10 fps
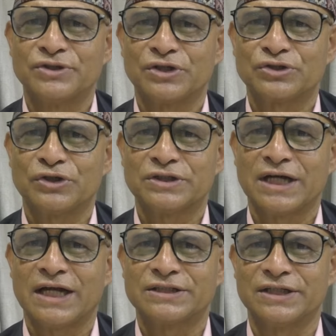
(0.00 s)
Minister
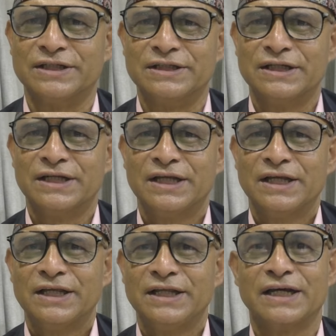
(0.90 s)
Jokh Bahadur Mahara
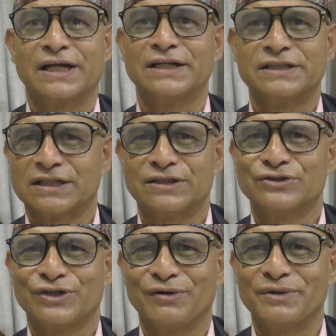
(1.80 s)
from Maoist Center
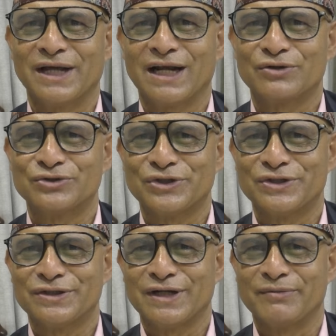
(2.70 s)
is the third Chief
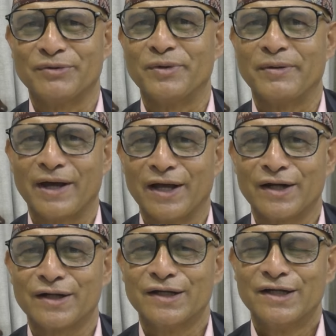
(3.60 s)
Minister. He has
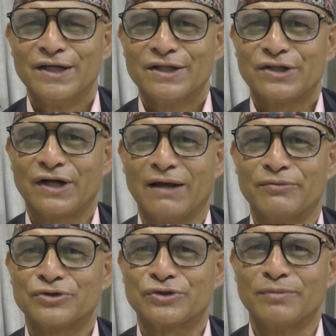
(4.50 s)
split ministries
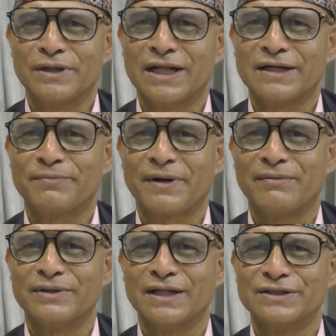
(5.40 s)
just to maintain
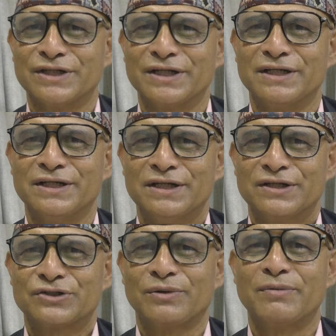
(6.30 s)
a balance in power
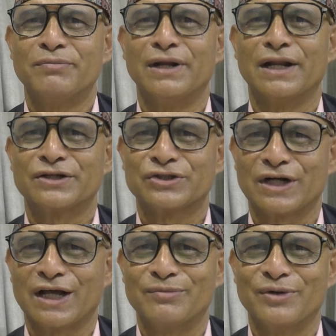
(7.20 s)
share while
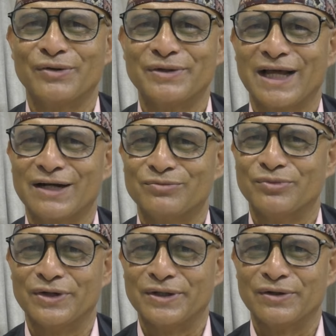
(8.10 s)
adding burden on the
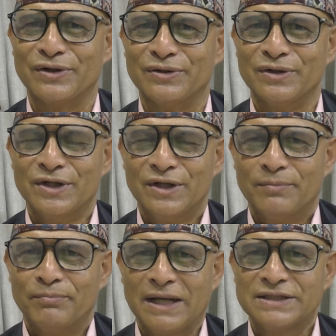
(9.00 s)
state coffers.
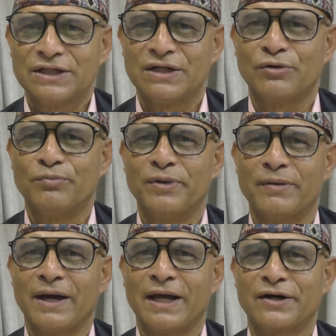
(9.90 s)
In case of
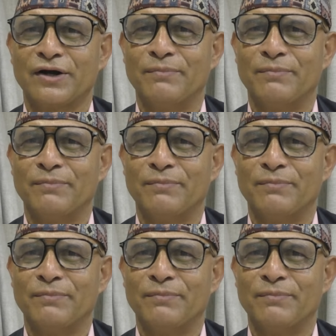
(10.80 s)
Karnali